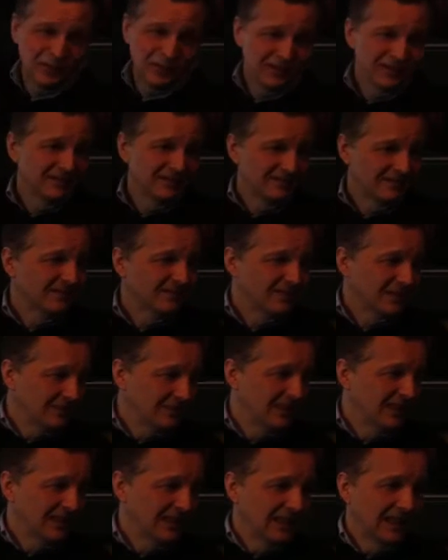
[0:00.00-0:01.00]
person
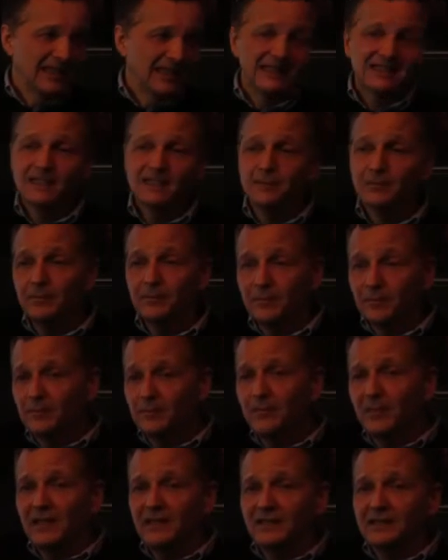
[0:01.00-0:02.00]
committee, and
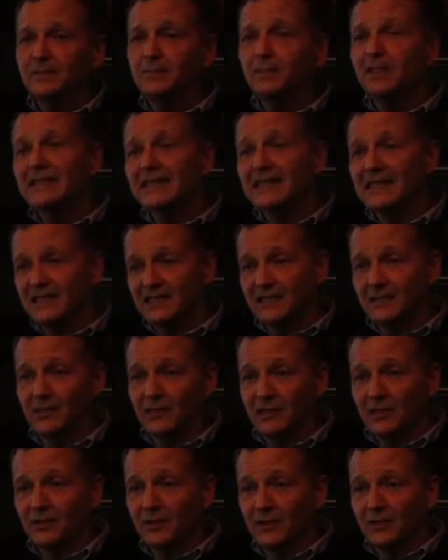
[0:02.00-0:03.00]
it's a
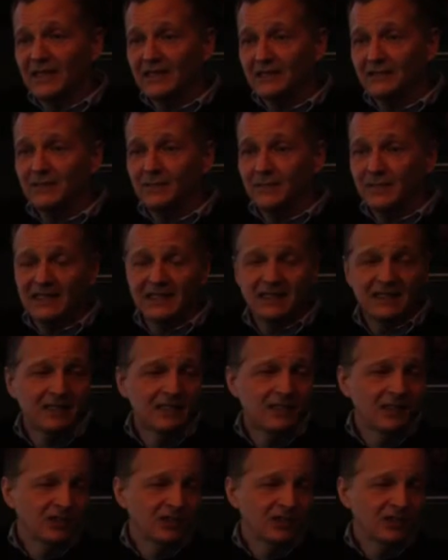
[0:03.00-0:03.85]
multidisciplinary based committee.